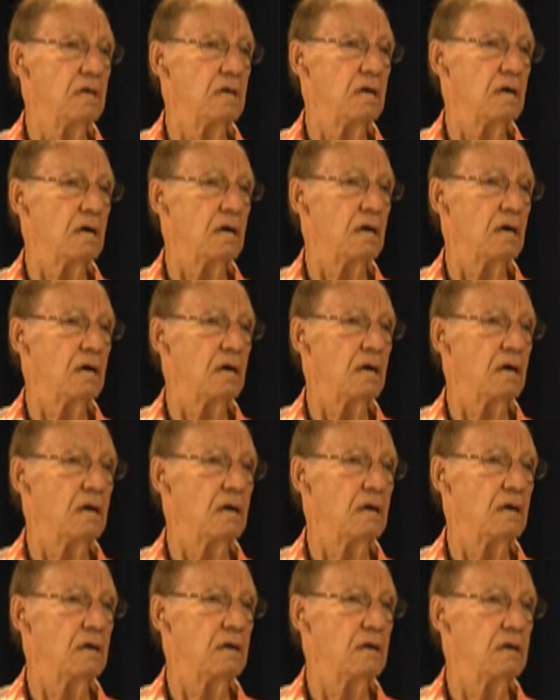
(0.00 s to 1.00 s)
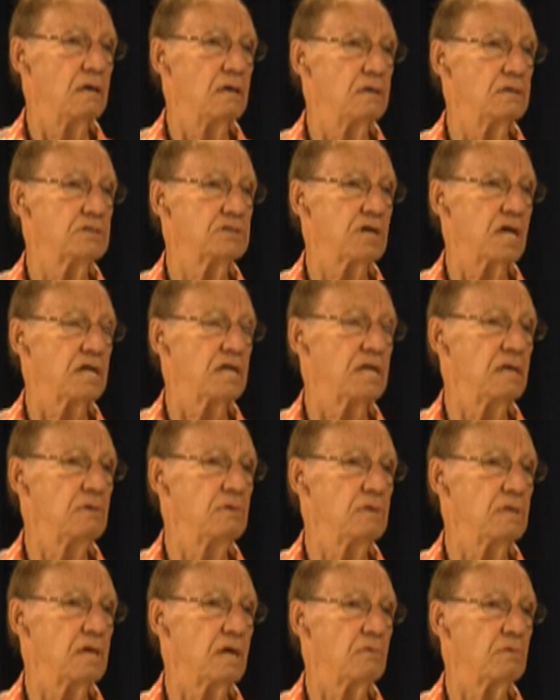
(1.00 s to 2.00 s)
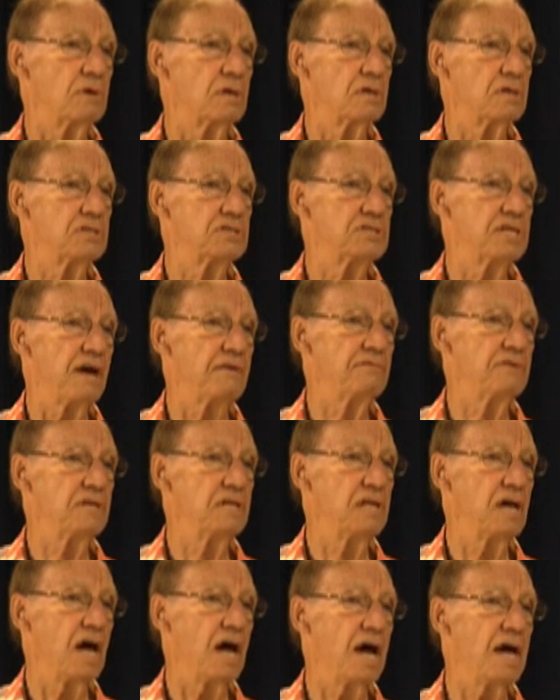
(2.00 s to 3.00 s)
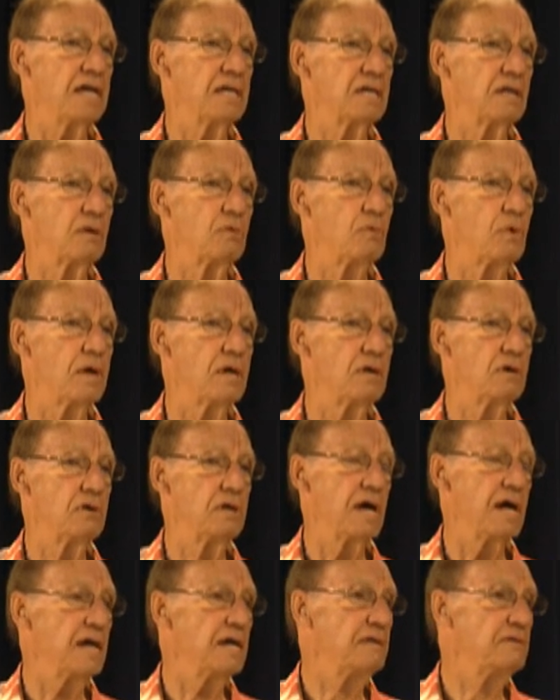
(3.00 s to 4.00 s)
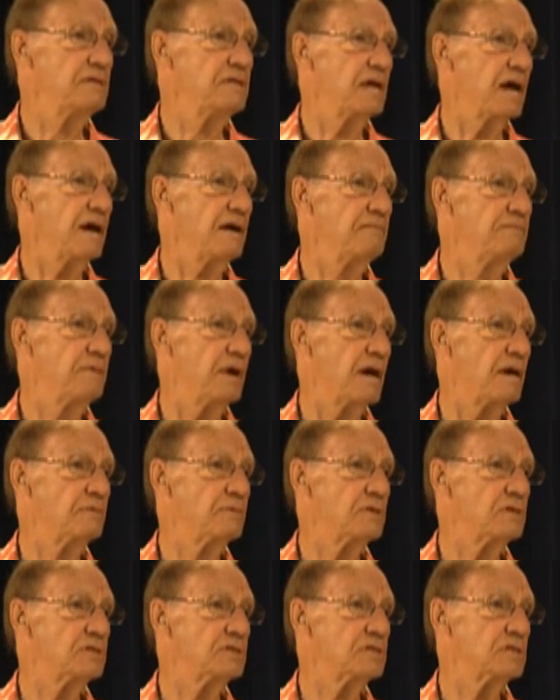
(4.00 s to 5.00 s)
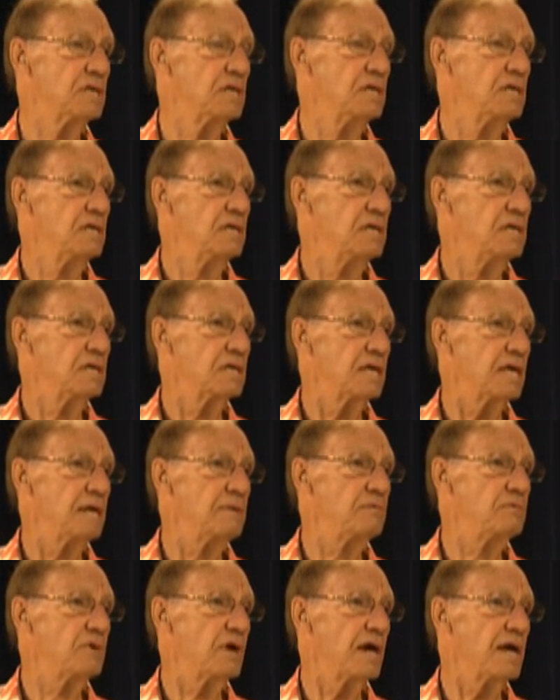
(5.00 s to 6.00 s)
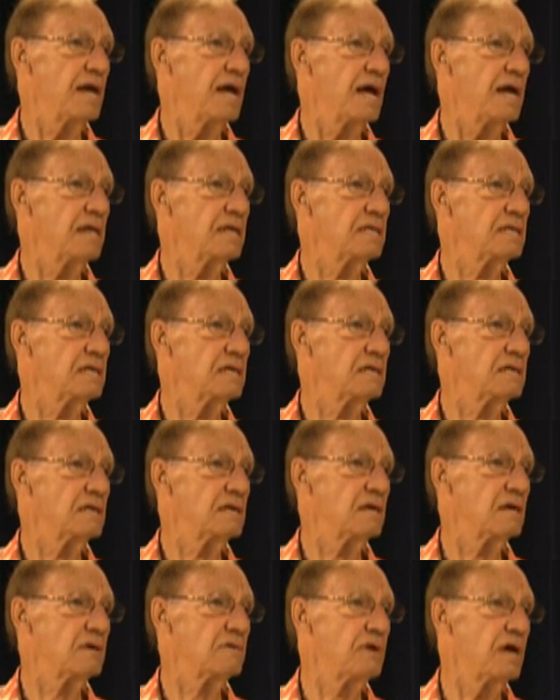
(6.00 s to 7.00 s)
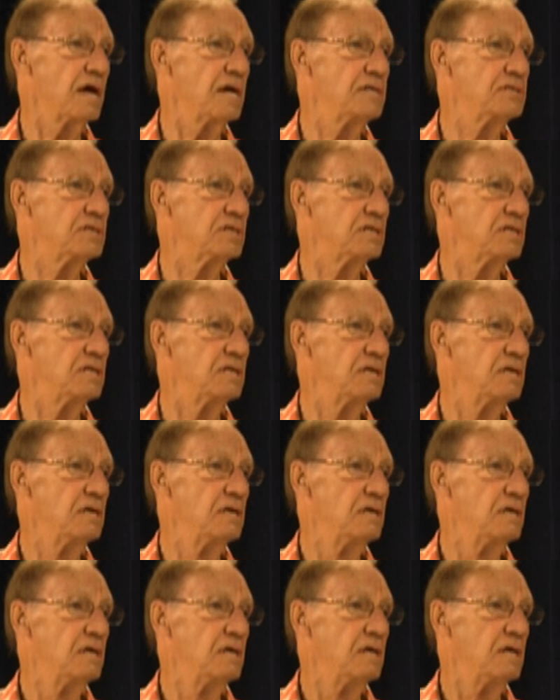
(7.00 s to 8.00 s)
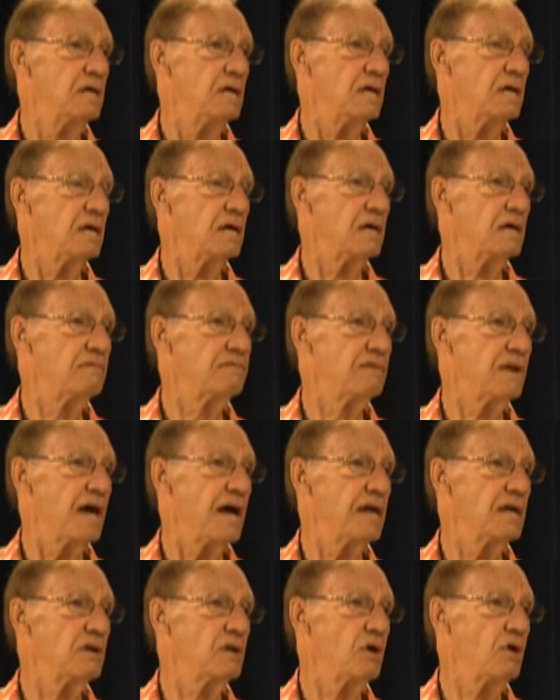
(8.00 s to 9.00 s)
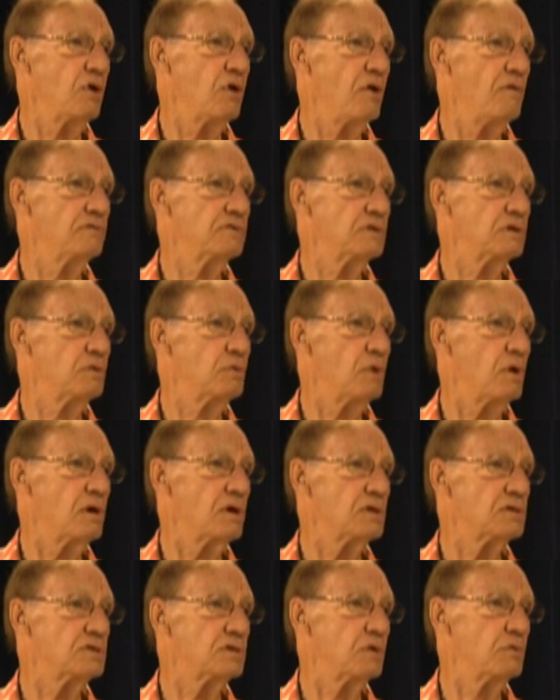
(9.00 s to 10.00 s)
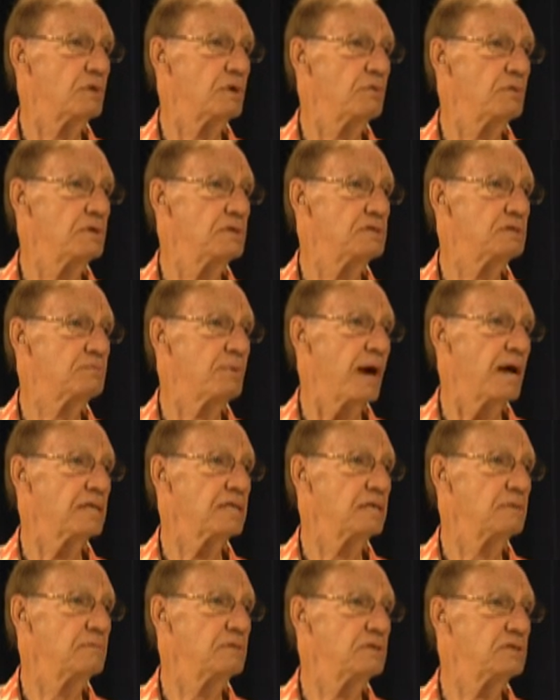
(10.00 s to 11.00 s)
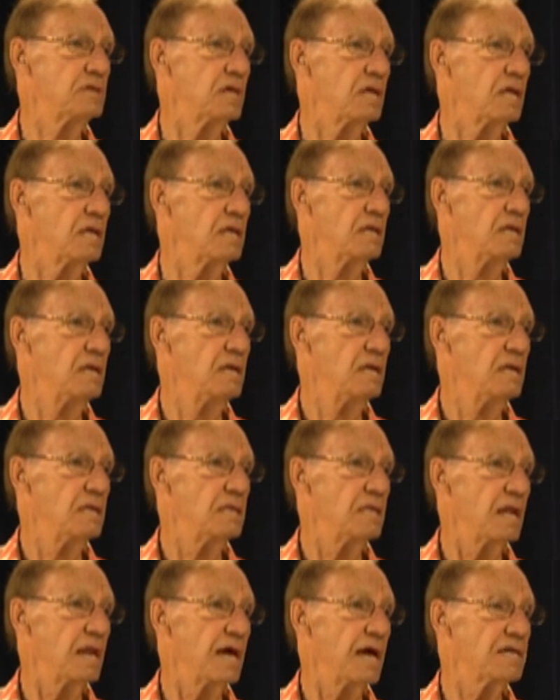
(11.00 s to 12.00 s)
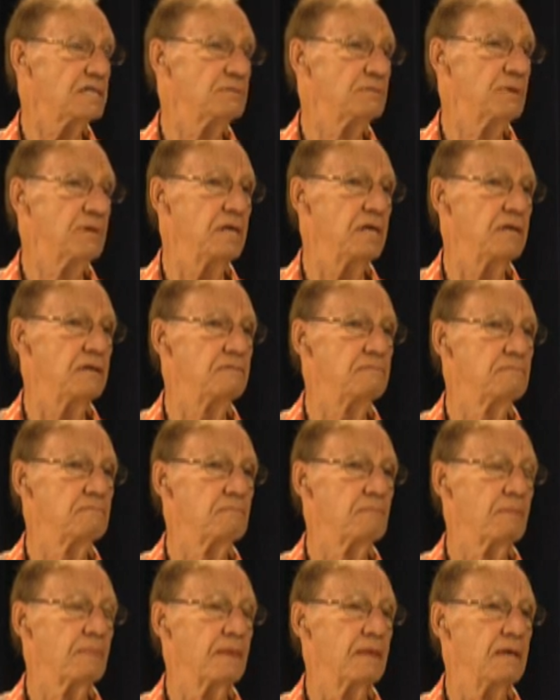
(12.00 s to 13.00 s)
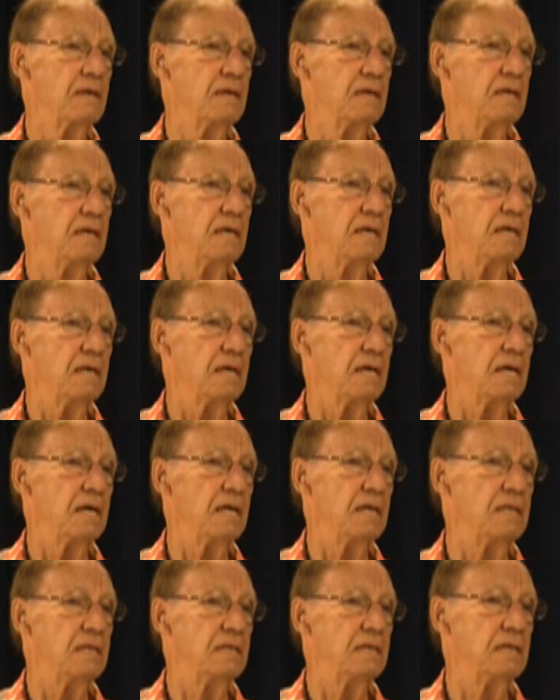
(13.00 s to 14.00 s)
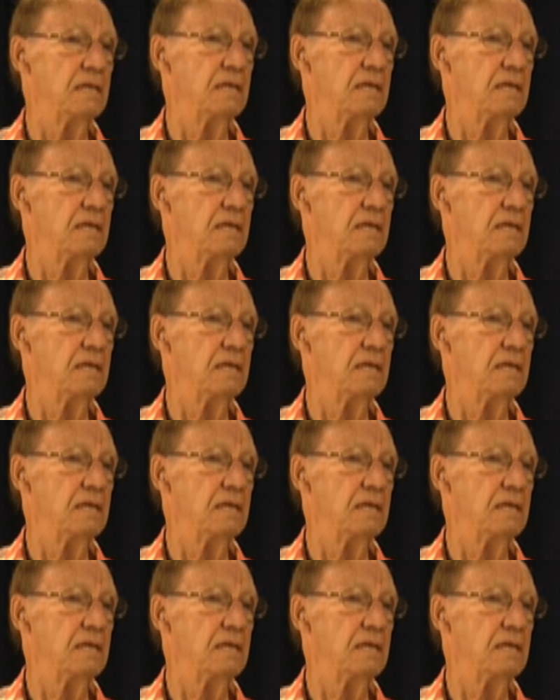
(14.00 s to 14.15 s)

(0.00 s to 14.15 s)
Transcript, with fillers: uh, suddenly there were seven Heinkel 109 dive bombers came right out of the horizon, uh, flying low over the water so we wouldn't spot them until the last minute. And